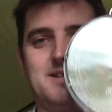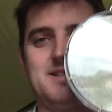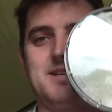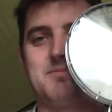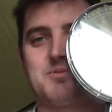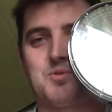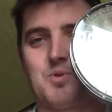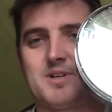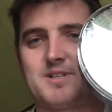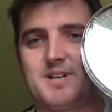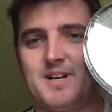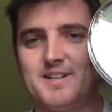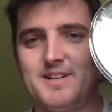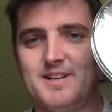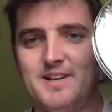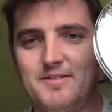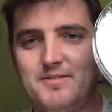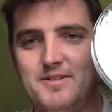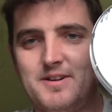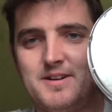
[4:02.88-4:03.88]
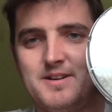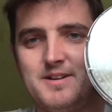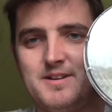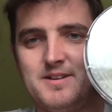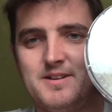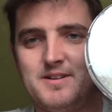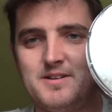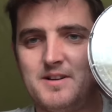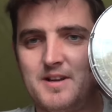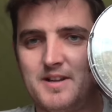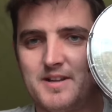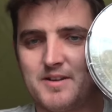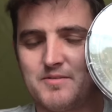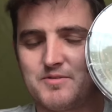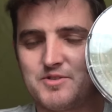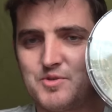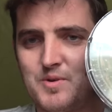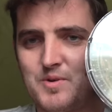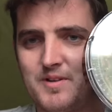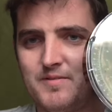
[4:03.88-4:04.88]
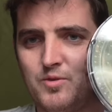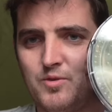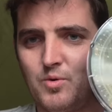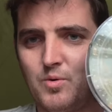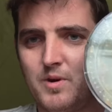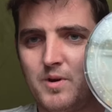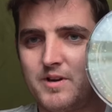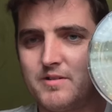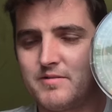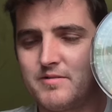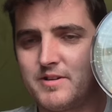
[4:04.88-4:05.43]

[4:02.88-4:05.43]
seems quite tidy enough. I think it was 24 quid